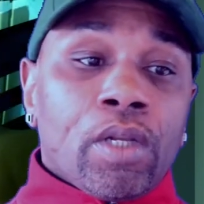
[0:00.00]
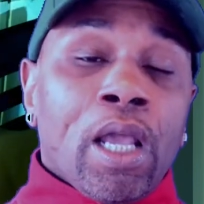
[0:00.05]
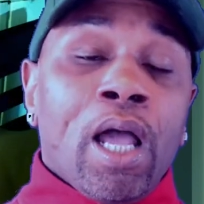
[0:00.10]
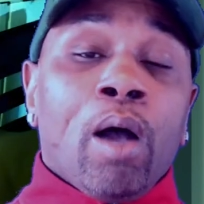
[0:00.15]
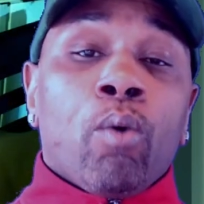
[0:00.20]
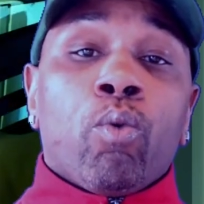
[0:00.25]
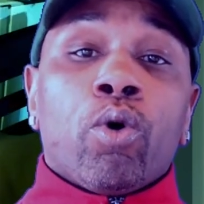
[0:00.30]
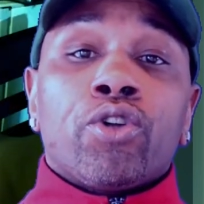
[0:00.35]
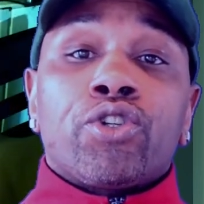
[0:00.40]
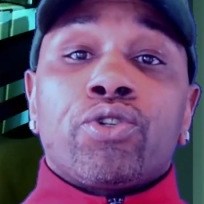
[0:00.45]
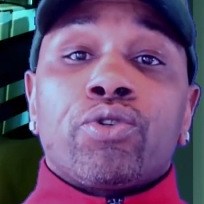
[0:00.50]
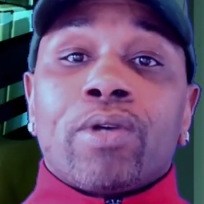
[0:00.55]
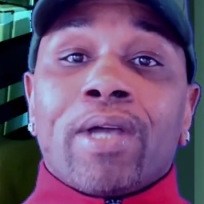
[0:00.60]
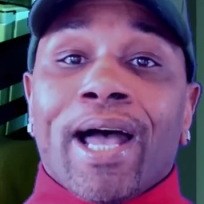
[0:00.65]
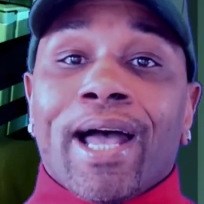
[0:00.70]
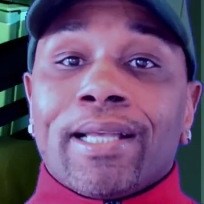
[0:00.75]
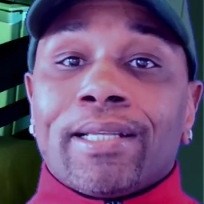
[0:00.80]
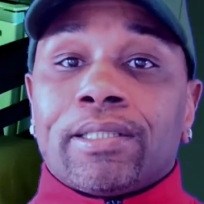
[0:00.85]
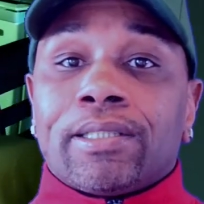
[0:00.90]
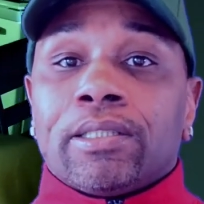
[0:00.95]
I want you
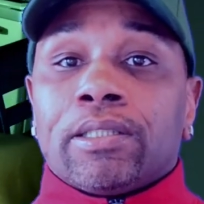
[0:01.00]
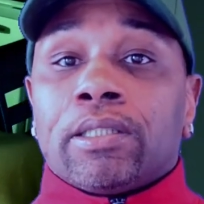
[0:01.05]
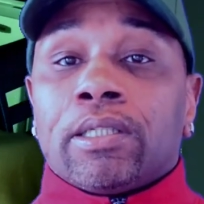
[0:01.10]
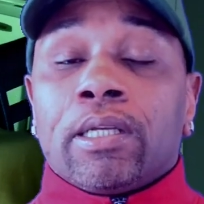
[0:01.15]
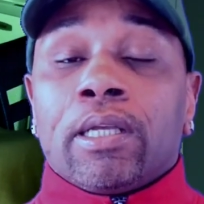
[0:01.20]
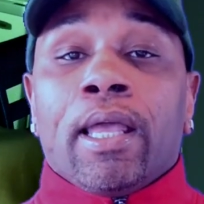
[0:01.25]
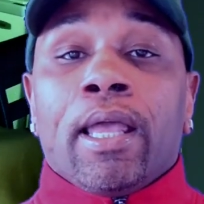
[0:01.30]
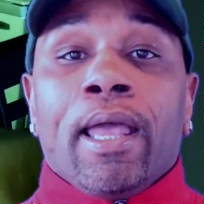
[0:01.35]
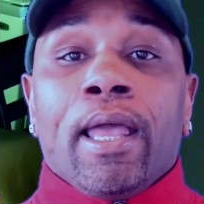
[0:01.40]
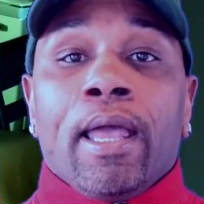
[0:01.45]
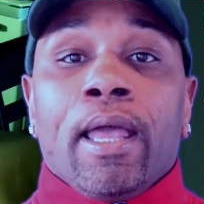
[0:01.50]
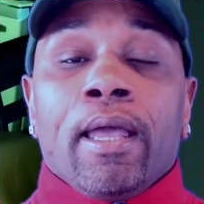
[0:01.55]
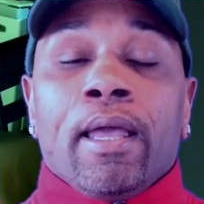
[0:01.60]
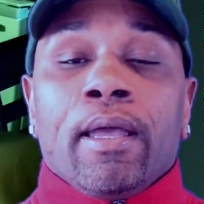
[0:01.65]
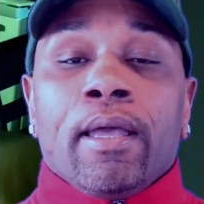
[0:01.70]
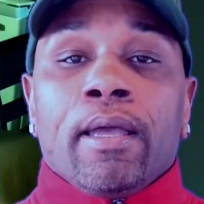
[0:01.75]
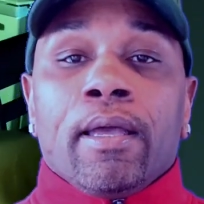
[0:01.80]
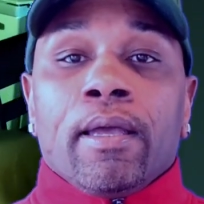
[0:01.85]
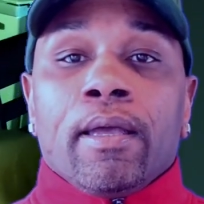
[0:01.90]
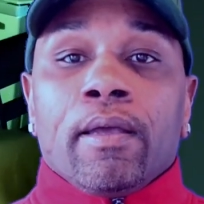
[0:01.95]
guys to
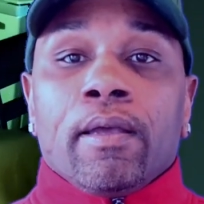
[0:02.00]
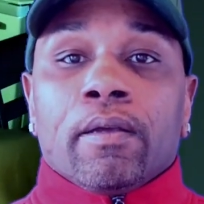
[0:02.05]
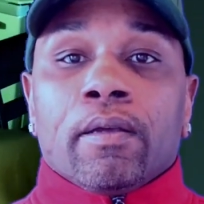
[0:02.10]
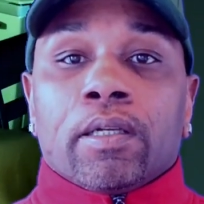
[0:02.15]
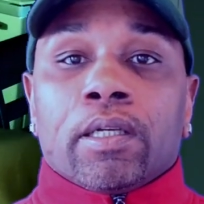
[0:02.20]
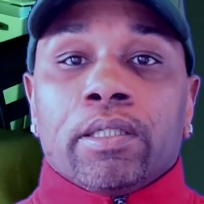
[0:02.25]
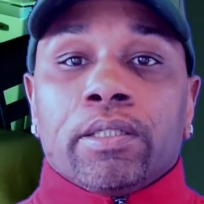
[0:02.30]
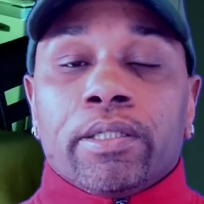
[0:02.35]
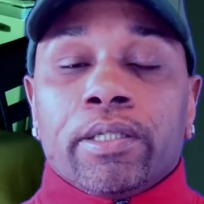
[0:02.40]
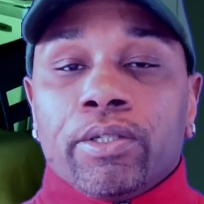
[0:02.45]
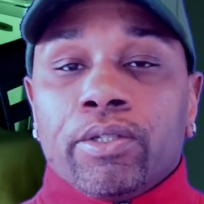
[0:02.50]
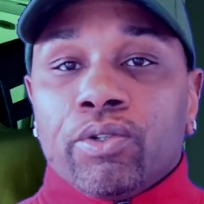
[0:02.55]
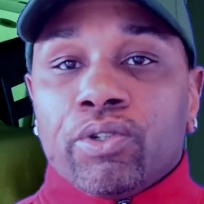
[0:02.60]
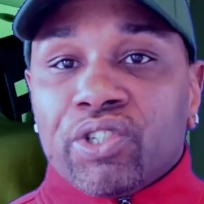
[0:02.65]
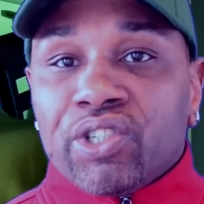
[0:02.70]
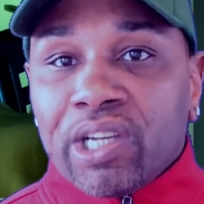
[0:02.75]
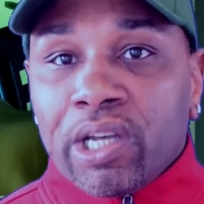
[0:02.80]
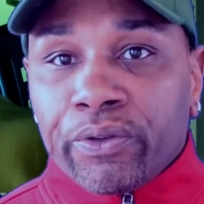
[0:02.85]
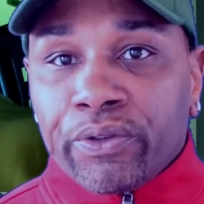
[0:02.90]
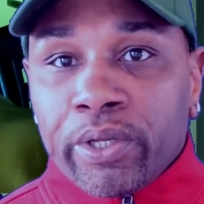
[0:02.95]
continue to
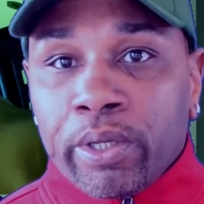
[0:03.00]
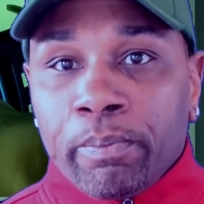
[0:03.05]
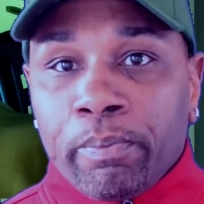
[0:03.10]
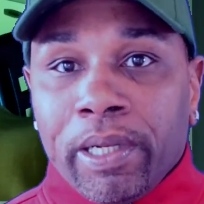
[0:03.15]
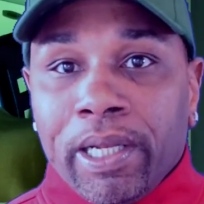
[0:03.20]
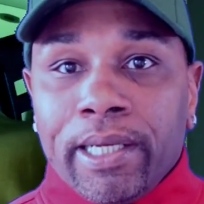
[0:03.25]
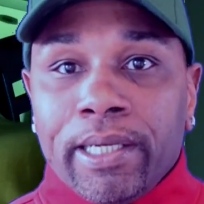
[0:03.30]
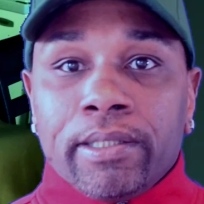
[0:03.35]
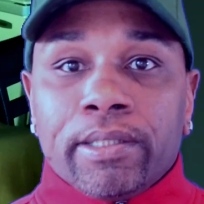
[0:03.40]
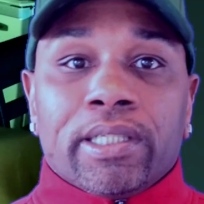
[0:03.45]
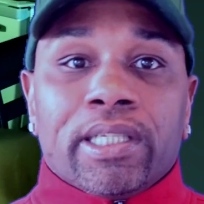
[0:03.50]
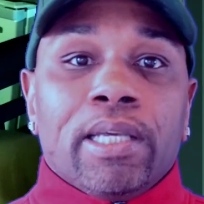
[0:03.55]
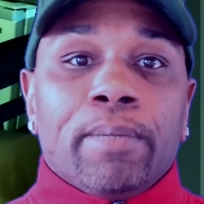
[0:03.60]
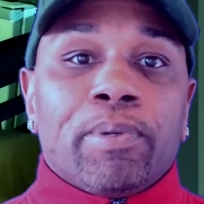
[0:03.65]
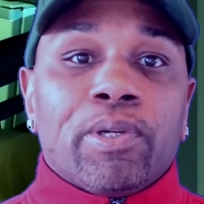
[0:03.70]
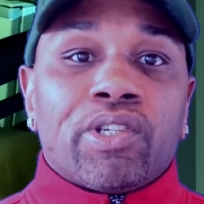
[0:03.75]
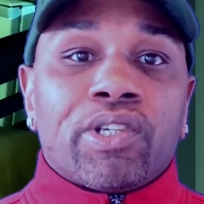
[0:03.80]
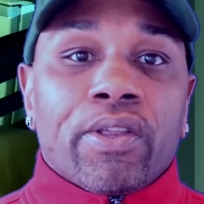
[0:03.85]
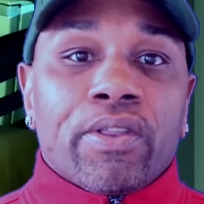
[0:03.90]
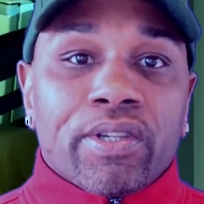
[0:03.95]
shelter in place, keep
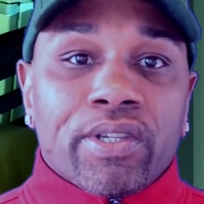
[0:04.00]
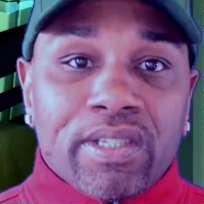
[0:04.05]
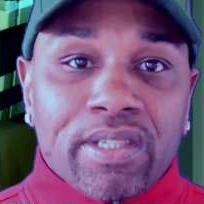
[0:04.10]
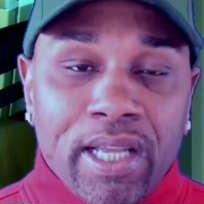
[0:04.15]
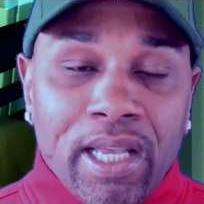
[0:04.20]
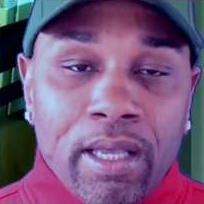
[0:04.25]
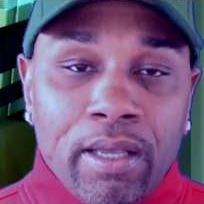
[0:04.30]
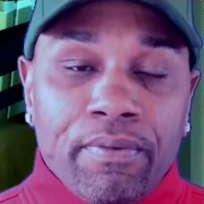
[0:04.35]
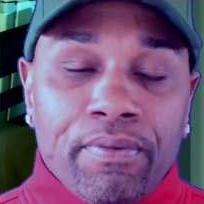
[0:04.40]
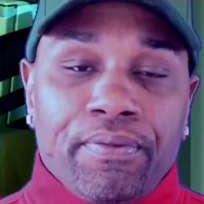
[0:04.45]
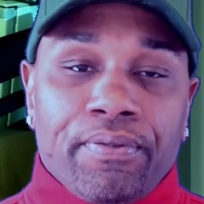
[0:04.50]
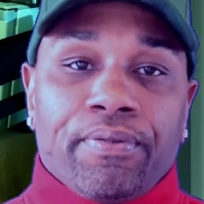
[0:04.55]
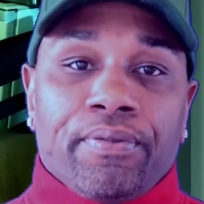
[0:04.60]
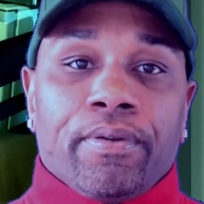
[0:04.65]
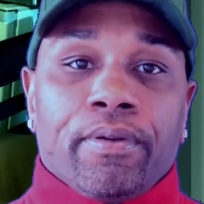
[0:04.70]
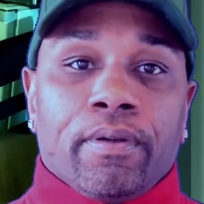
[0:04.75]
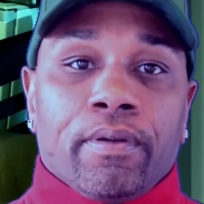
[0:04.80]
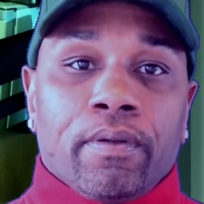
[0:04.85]
each other safe.